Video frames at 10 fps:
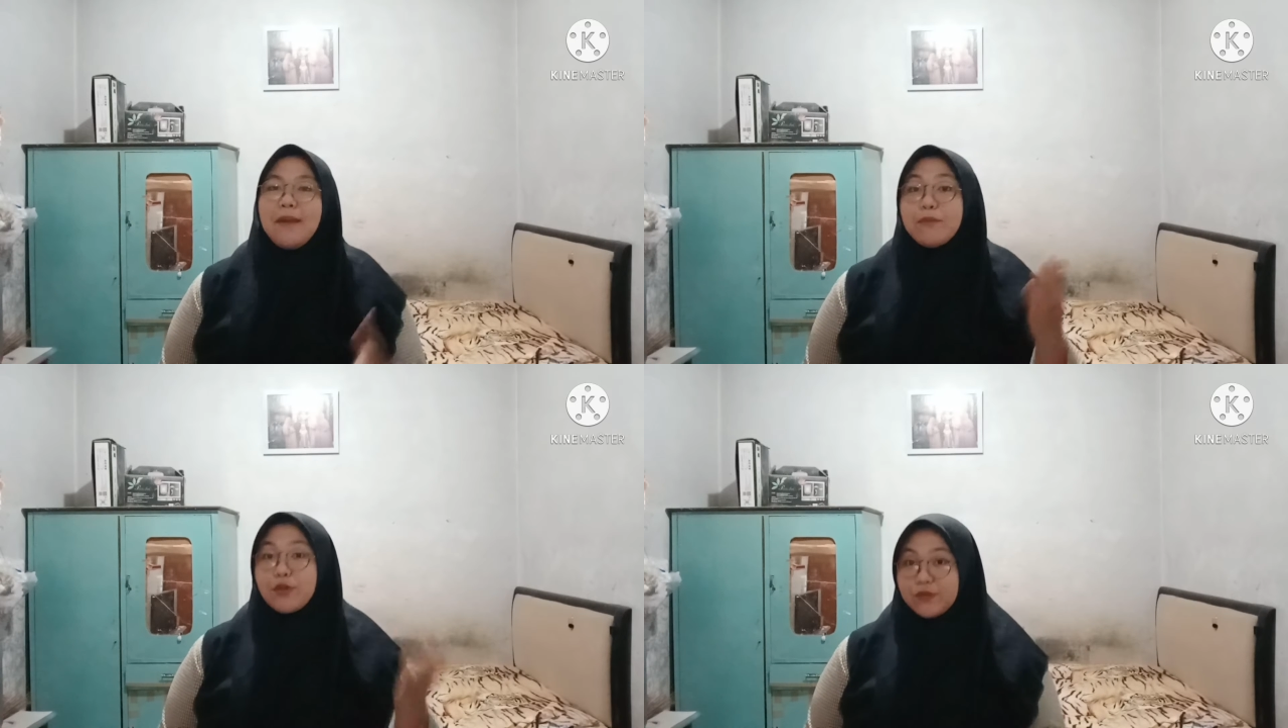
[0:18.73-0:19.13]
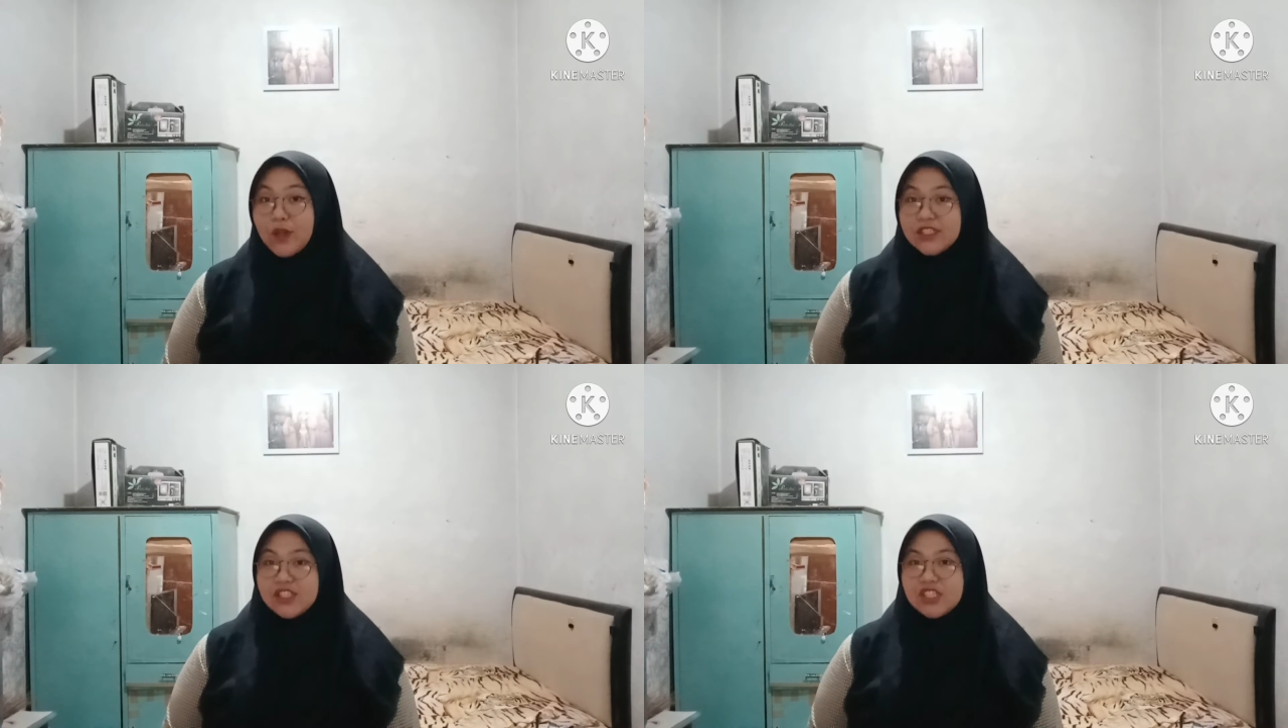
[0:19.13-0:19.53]

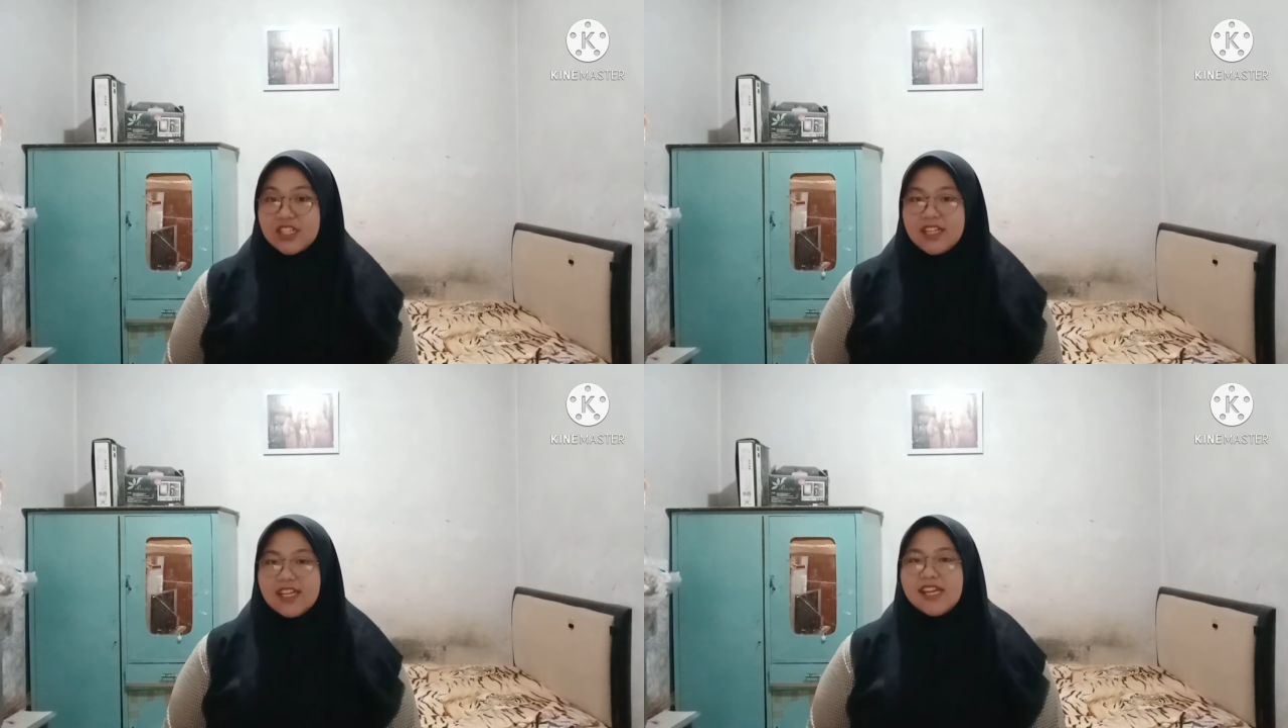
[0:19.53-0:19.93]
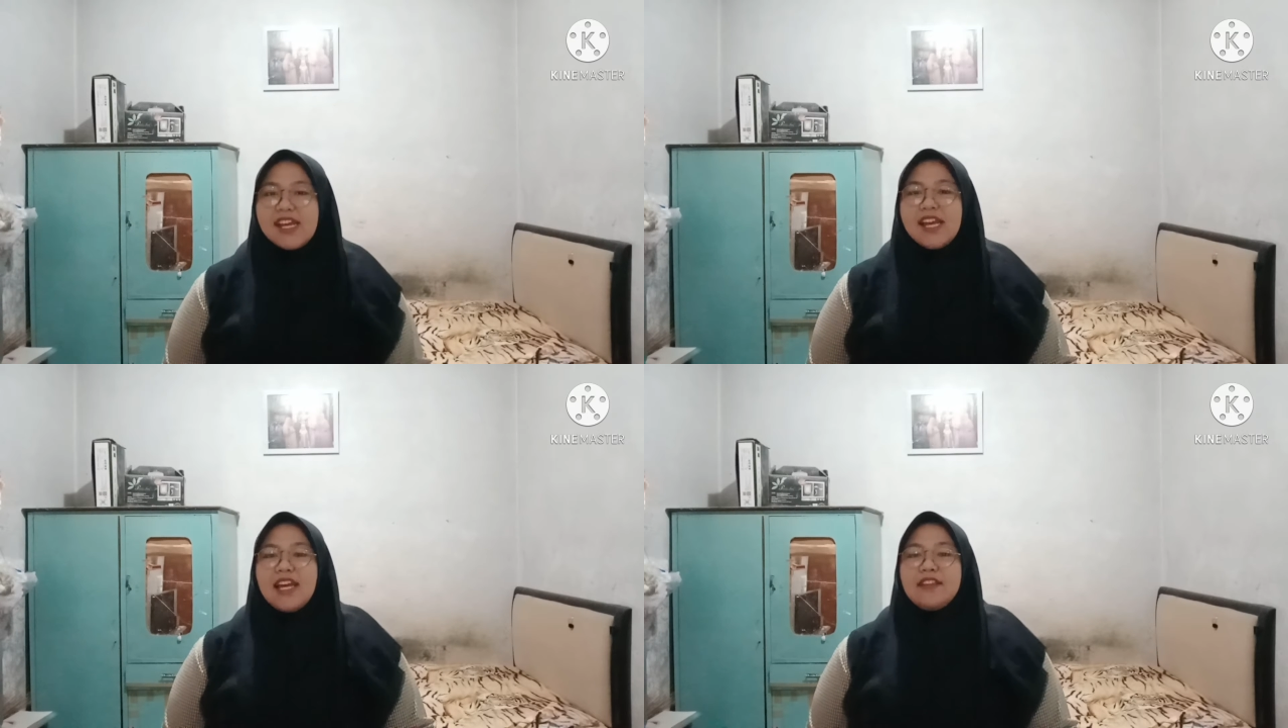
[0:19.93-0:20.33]
Morphology,
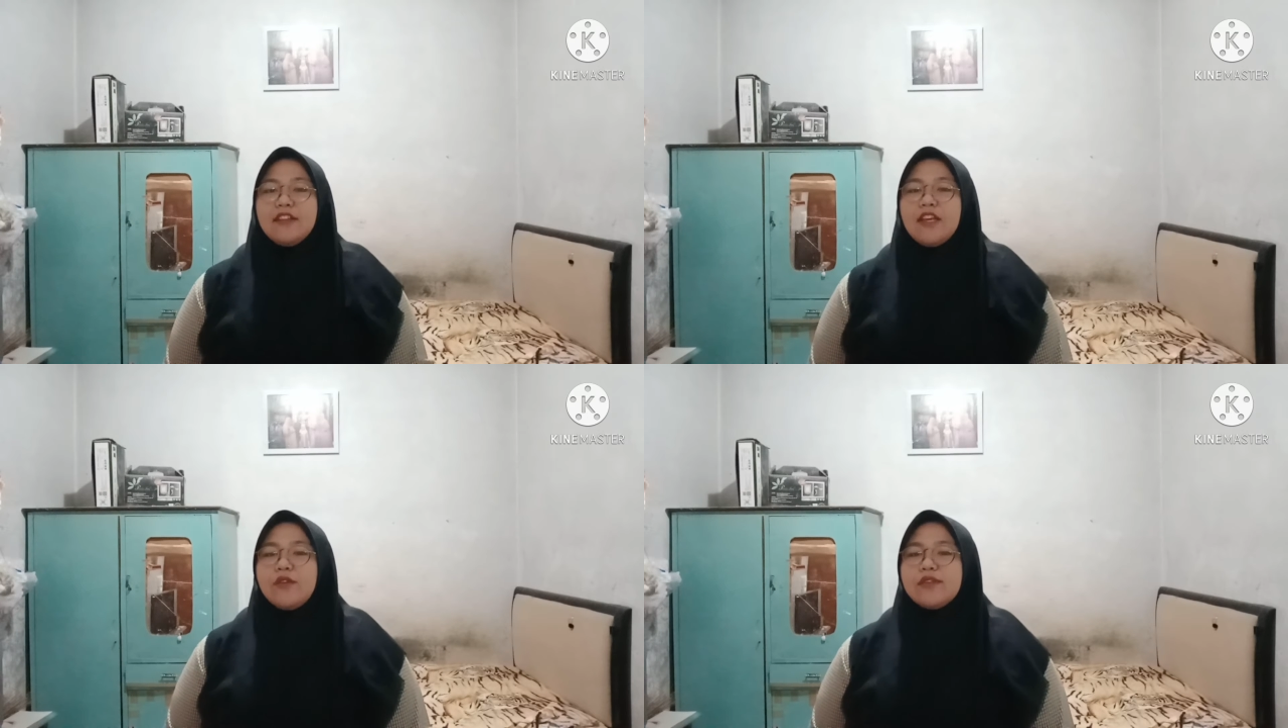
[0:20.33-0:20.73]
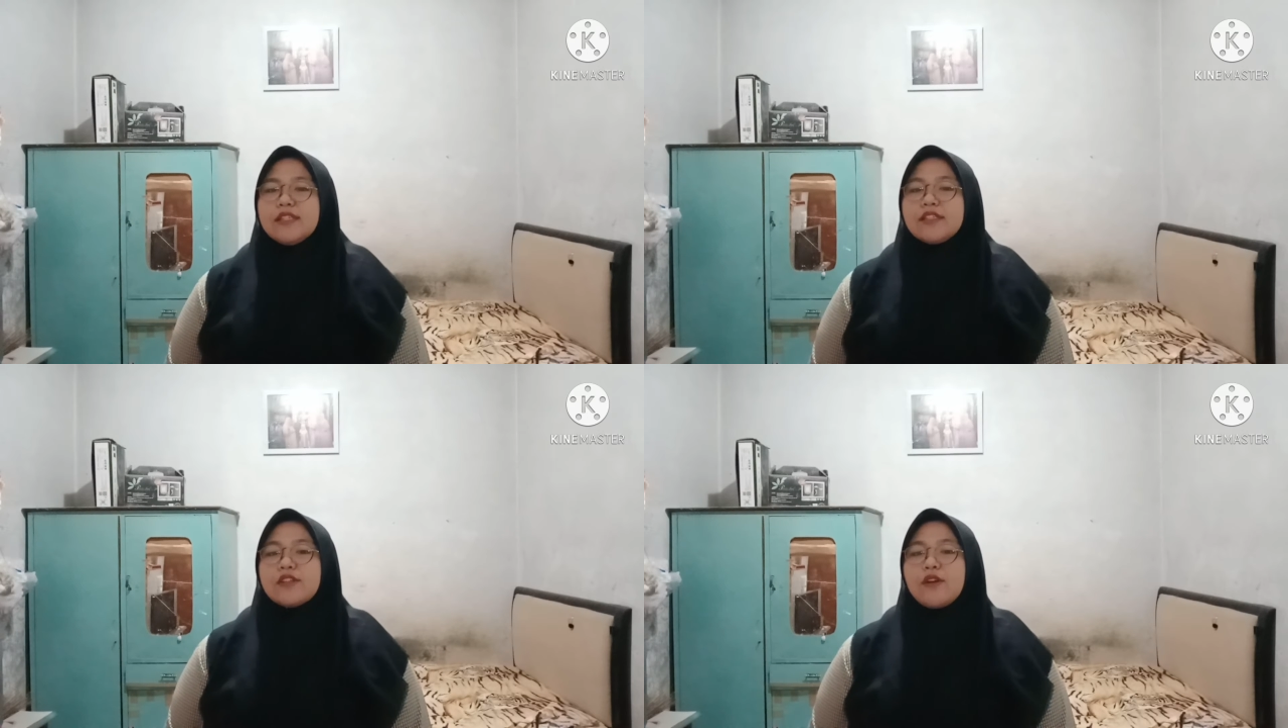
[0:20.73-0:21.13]
the
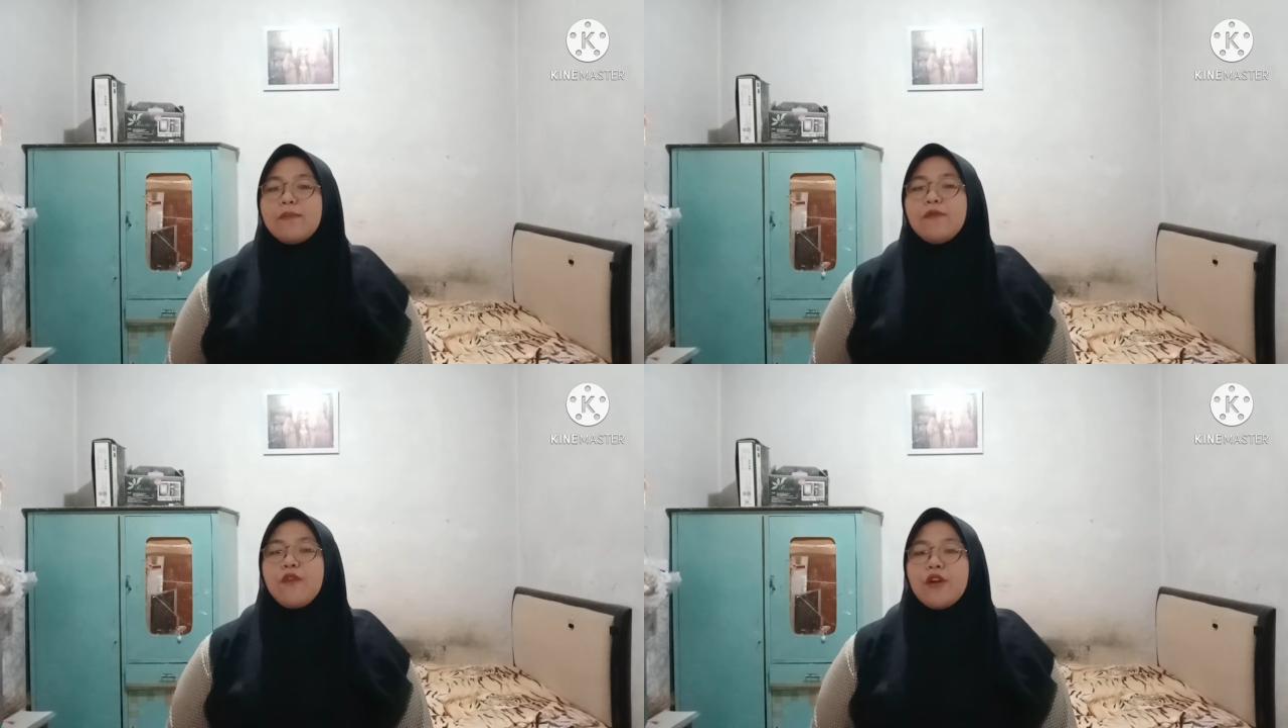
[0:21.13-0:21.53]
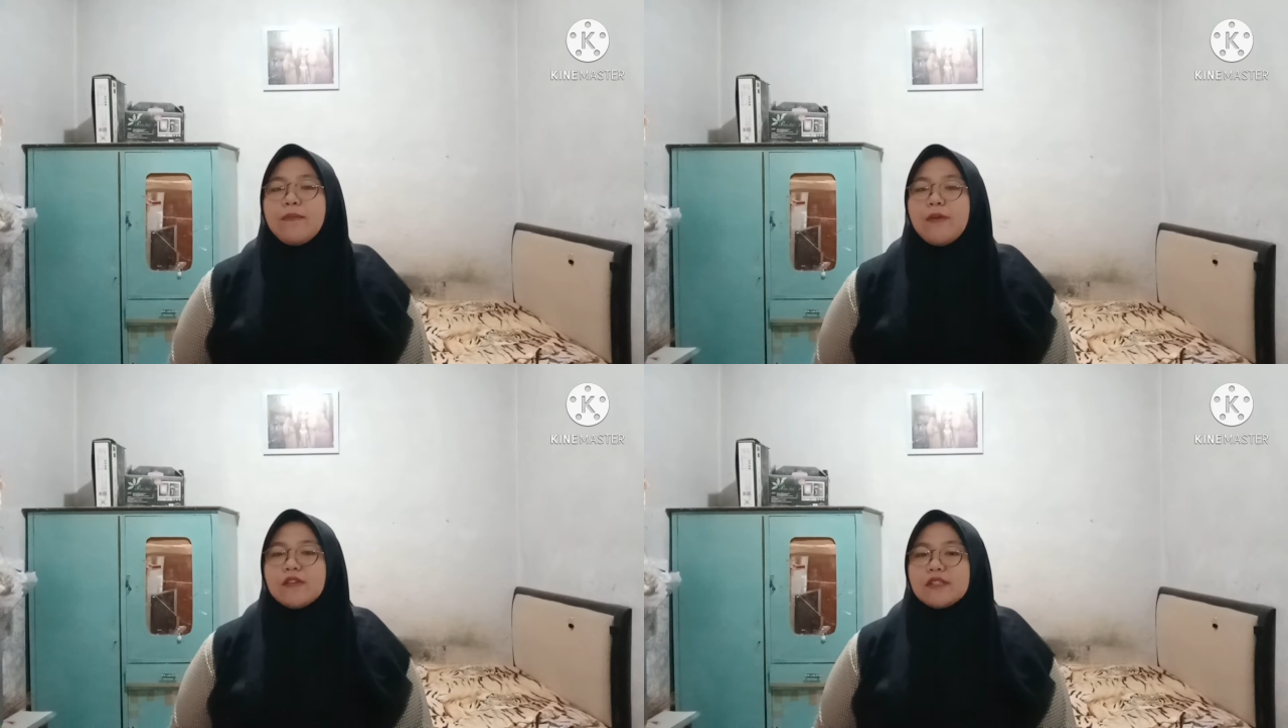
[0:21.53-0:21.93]
linguistic term for the
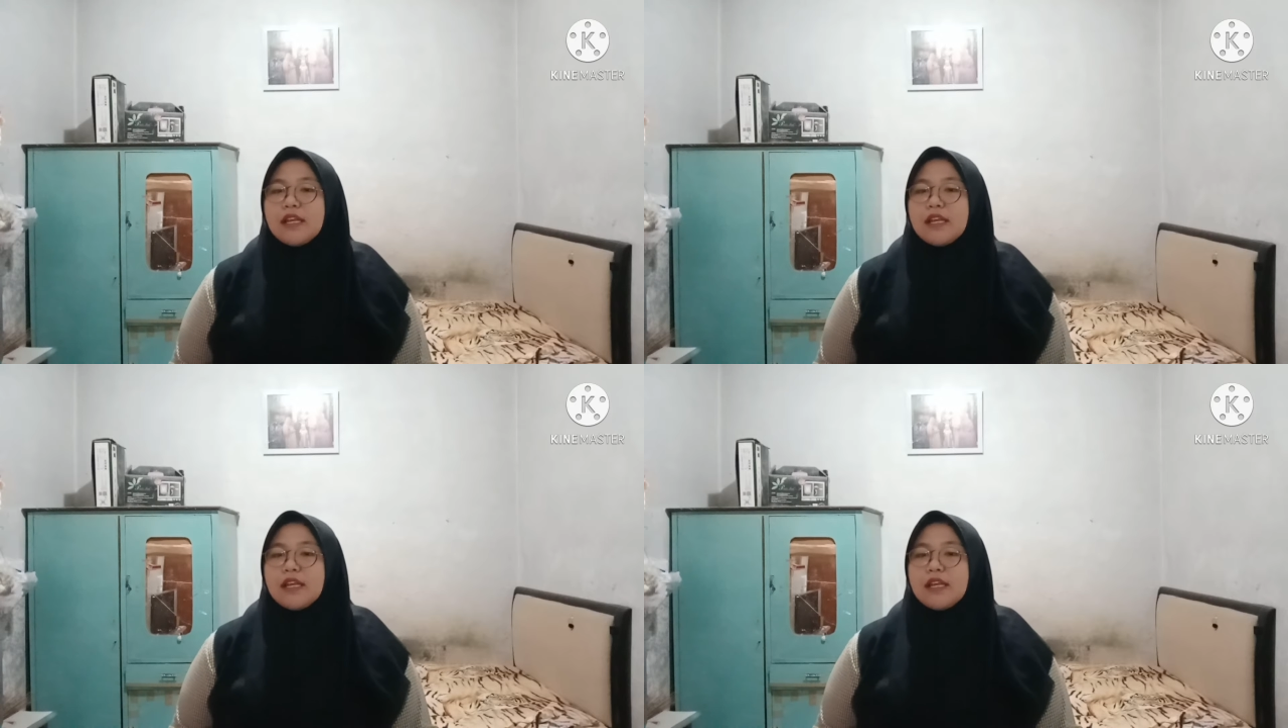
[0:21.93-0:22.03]
most